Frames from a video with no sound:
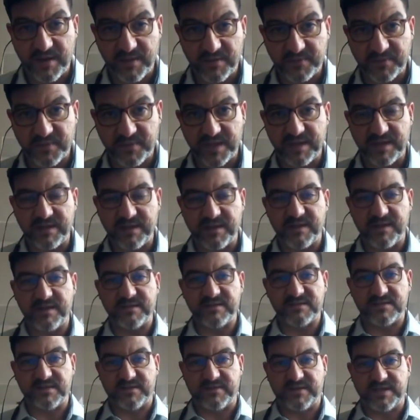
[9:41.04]
really
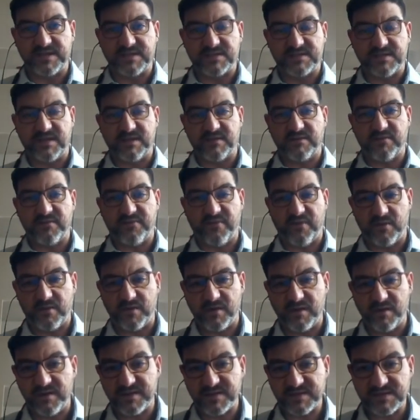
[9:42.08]
interesting for
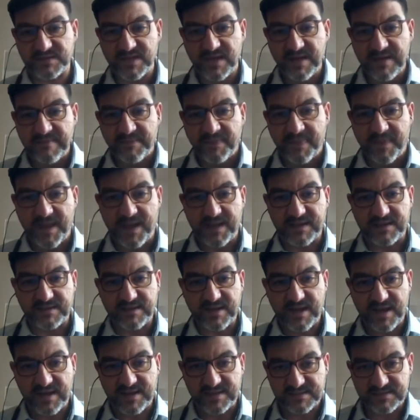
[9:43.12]
us. And
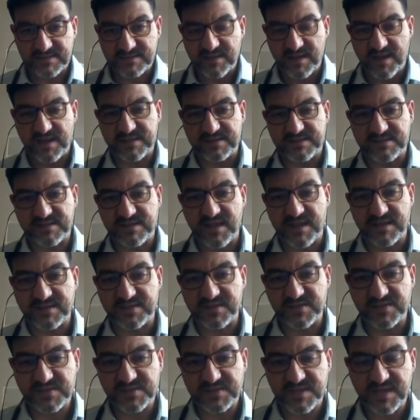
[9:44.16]
as
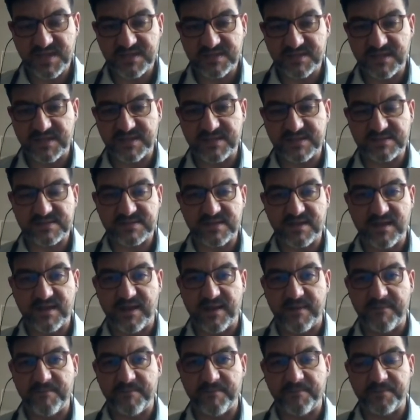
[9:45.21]
you see, this
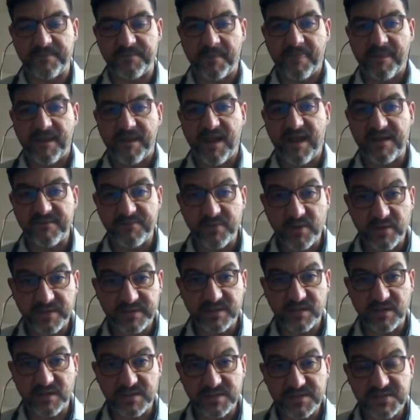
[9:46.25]
avoid
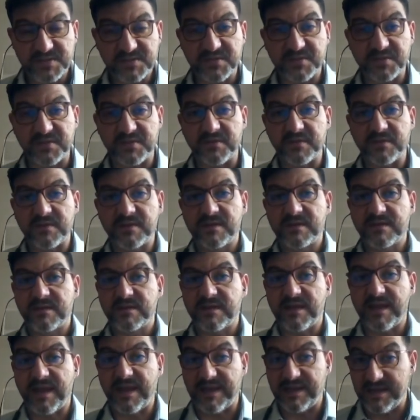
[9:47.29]
us to
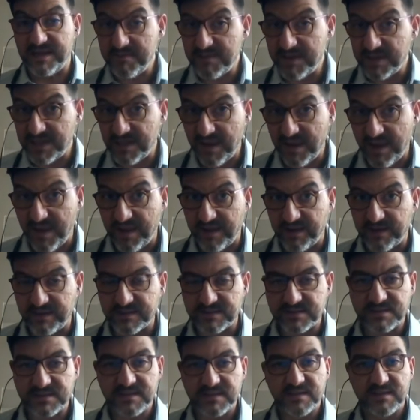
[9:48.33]

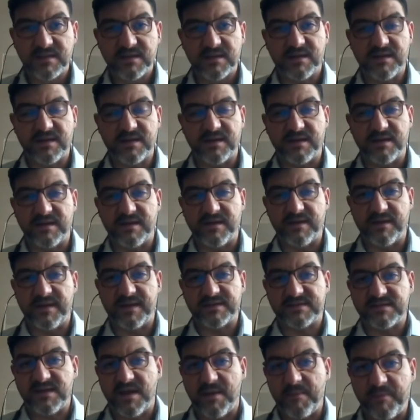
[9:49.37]
eliminate a
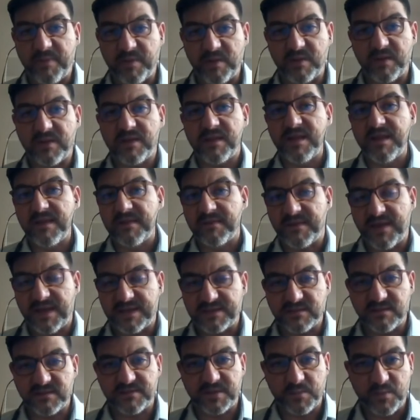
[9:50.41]
sample that
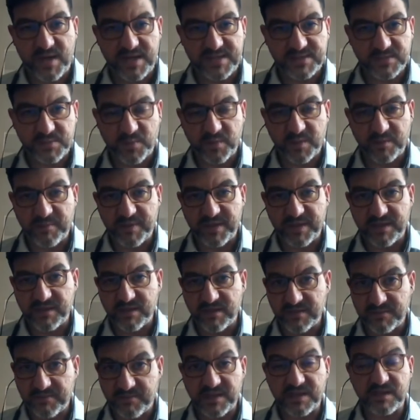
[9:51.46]
otherwise would
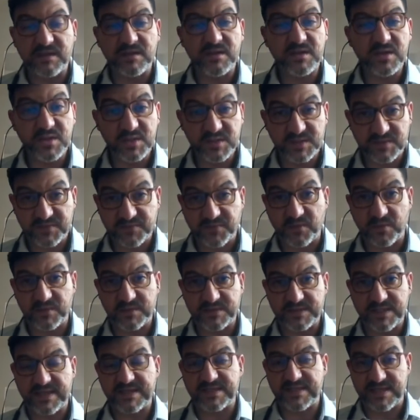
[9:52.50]
not be useful.
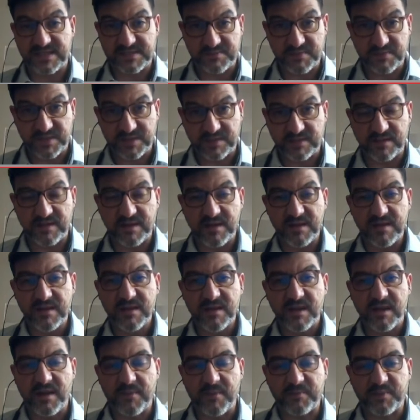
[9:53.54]
It has been
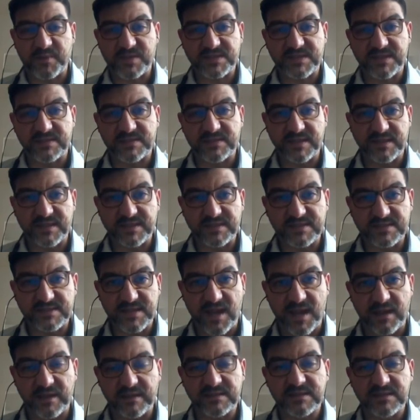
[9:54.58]
presented
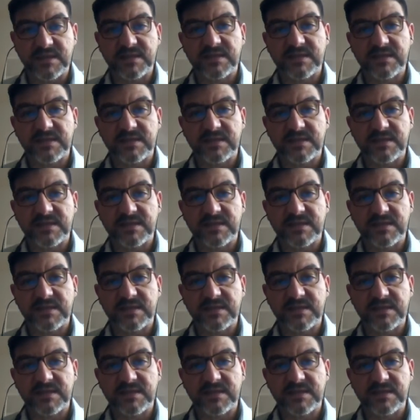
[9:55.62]
inside